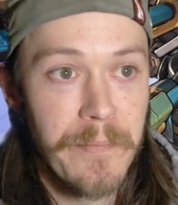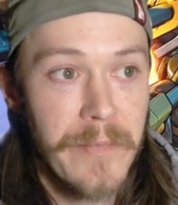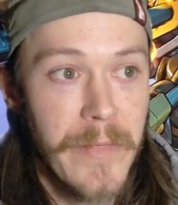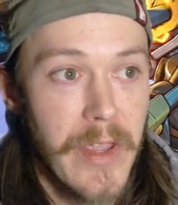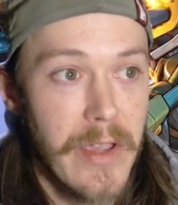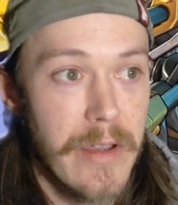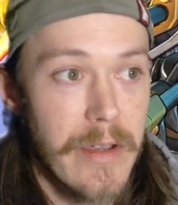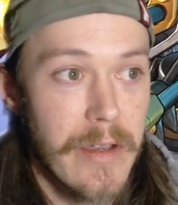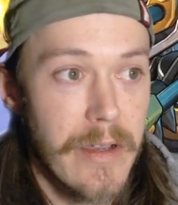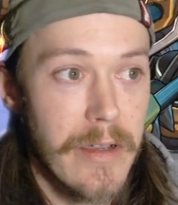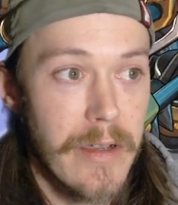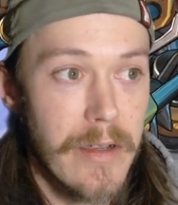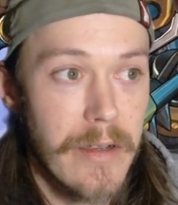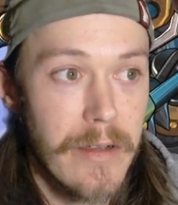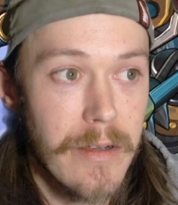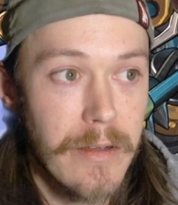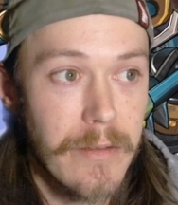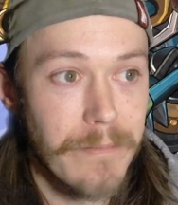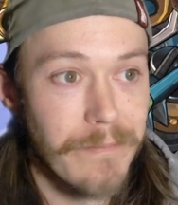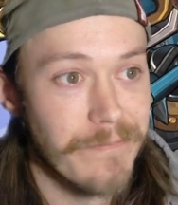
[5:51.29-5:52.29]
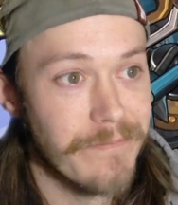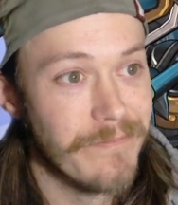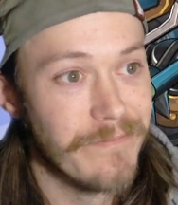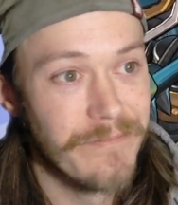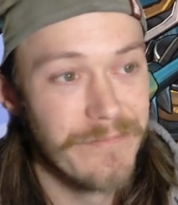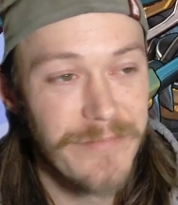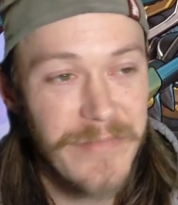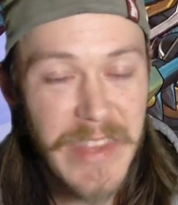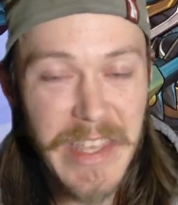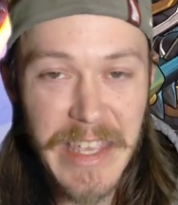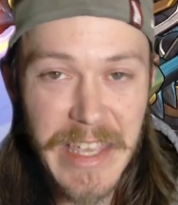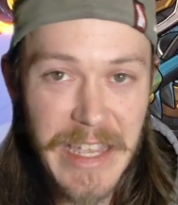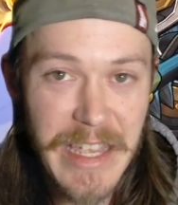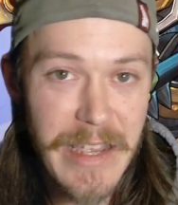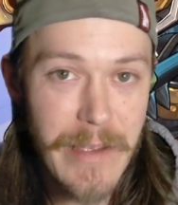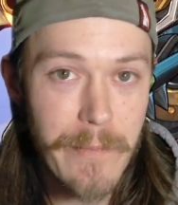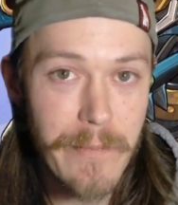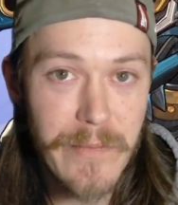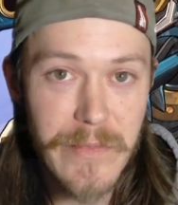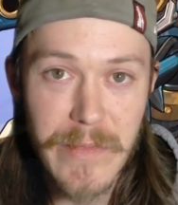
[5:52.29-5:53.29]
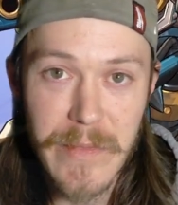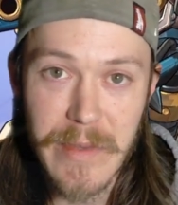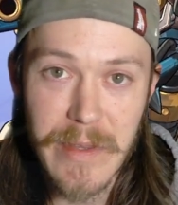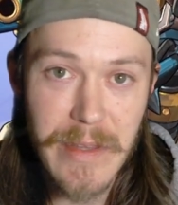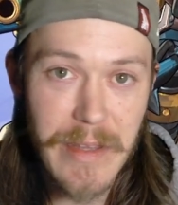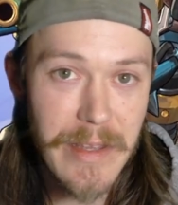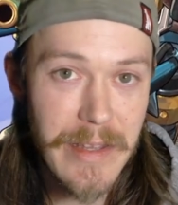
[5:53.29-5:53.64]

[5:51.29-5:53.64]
Um, the game